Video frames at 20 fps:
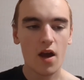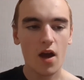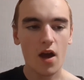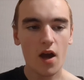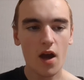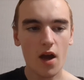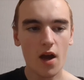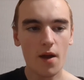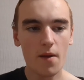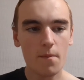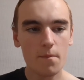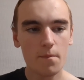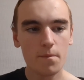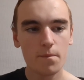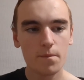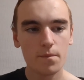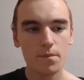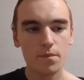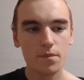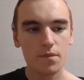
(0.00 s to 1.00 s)
Um,
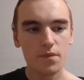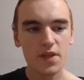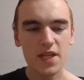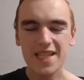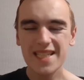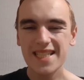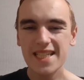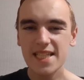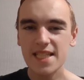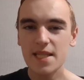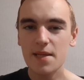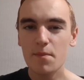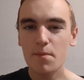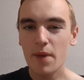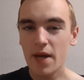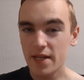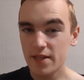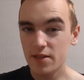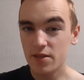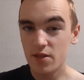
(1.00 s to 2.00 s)
this is the
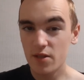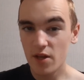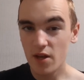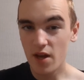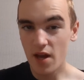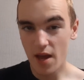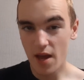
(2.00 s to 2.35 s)
Mazda